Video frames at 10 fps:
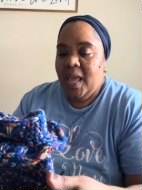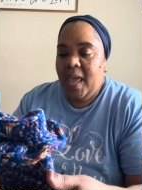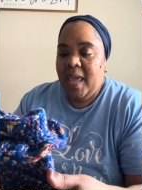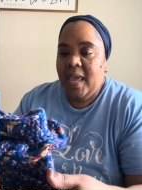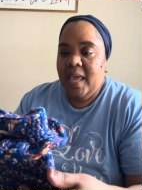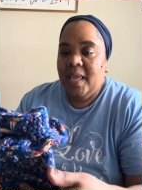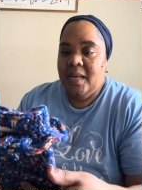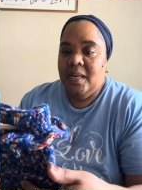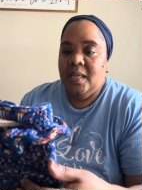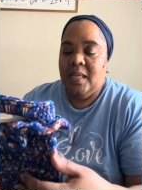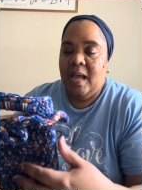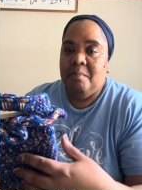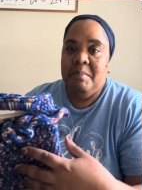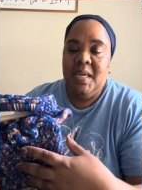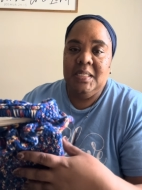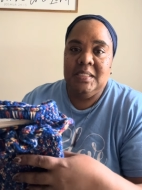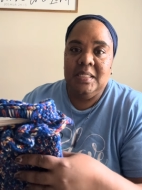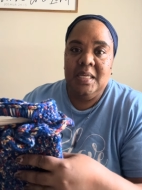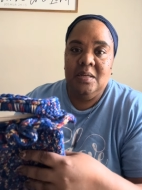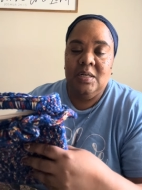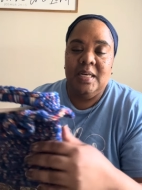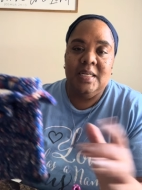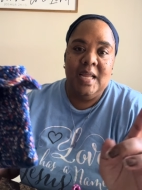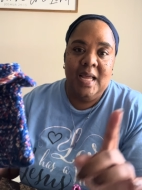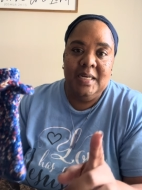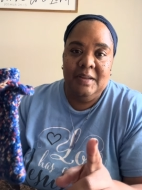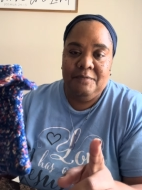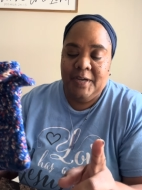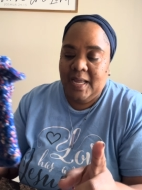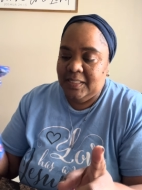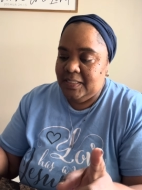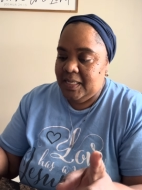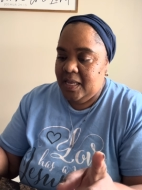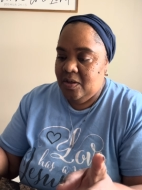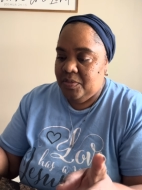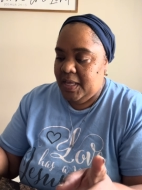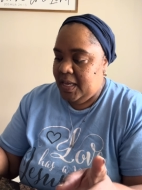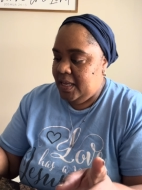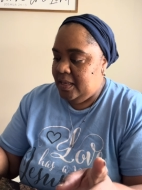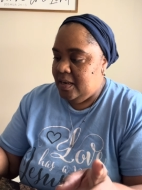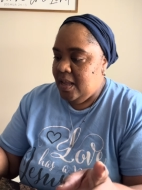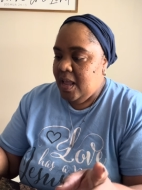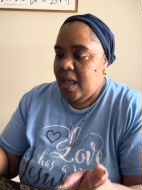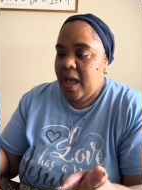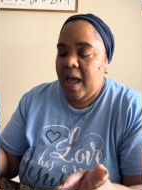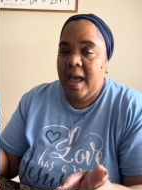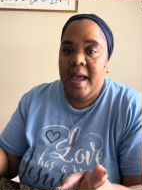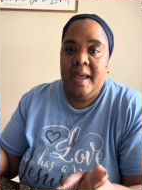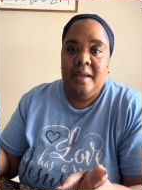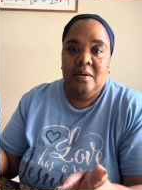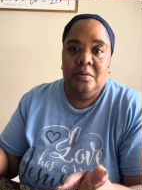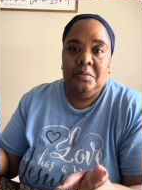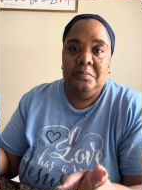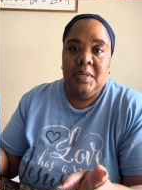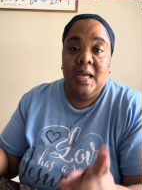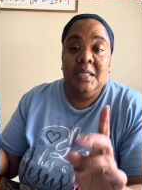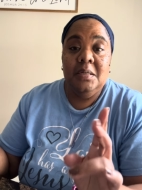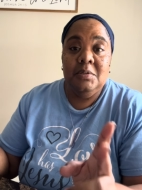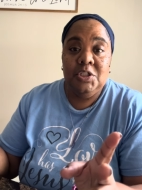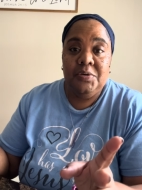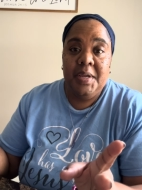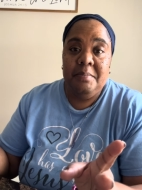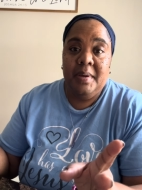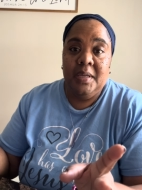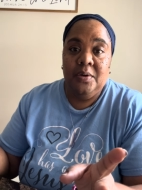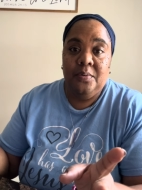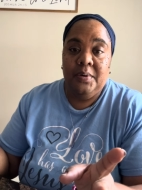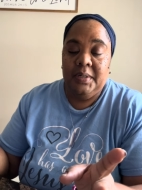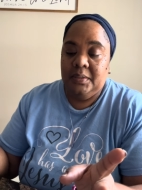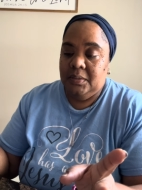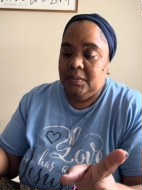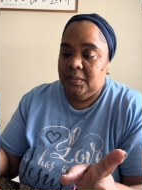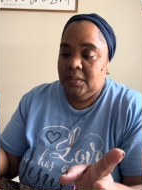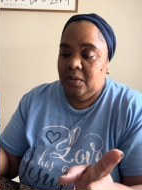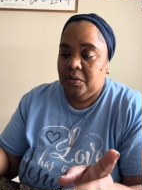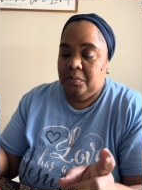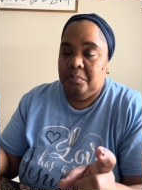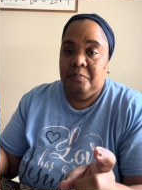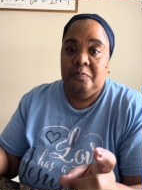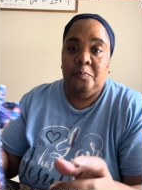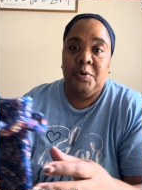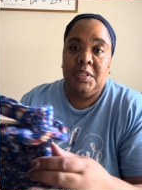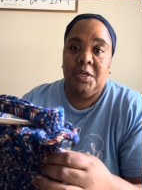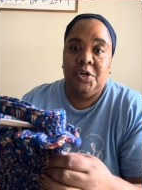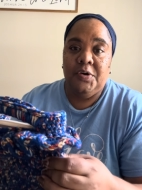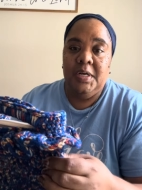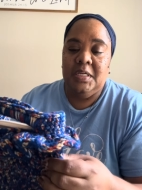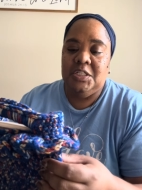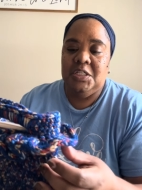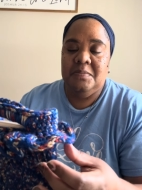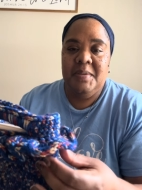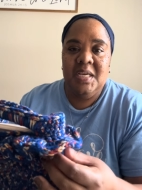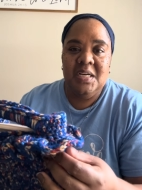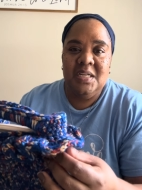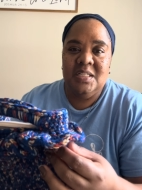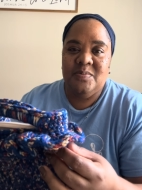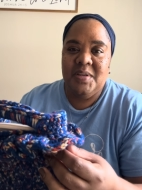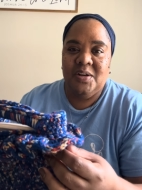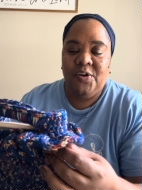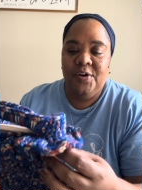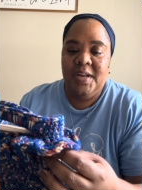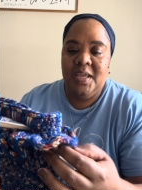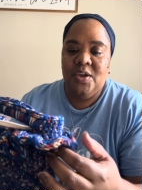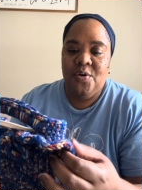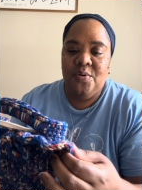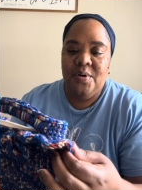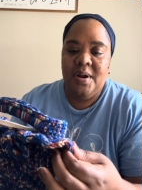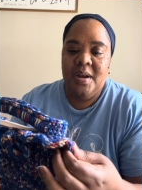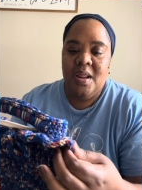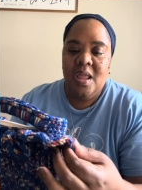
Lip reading: And I mixed it. I forgot to tell you that I double strain my yarn with the acrylic, just because with acrylic yarn